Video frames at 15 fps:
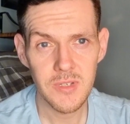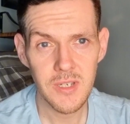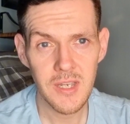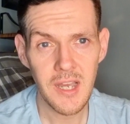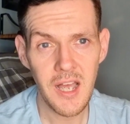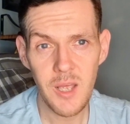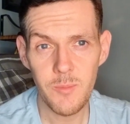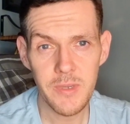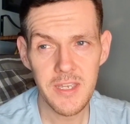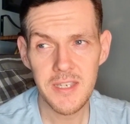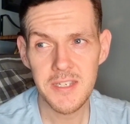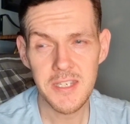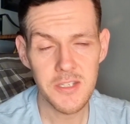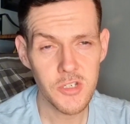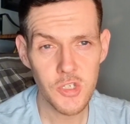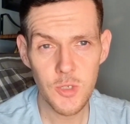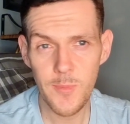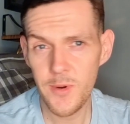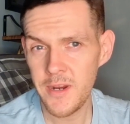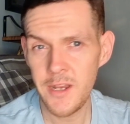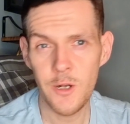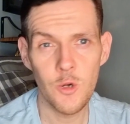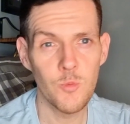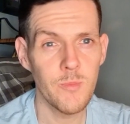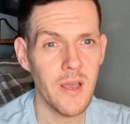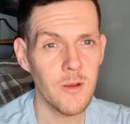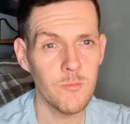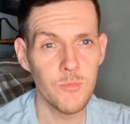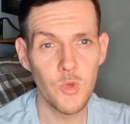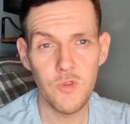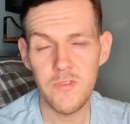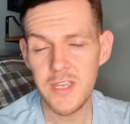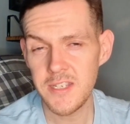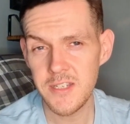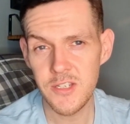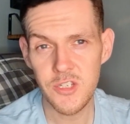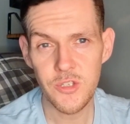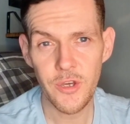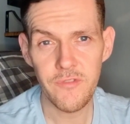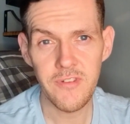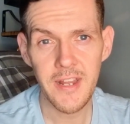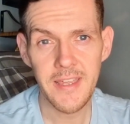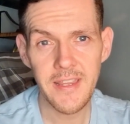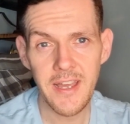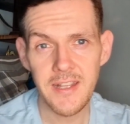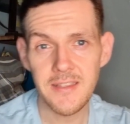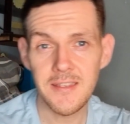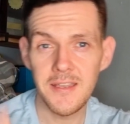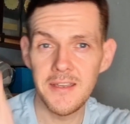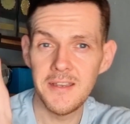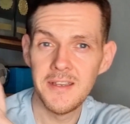comics and superhero movies and stuff like that.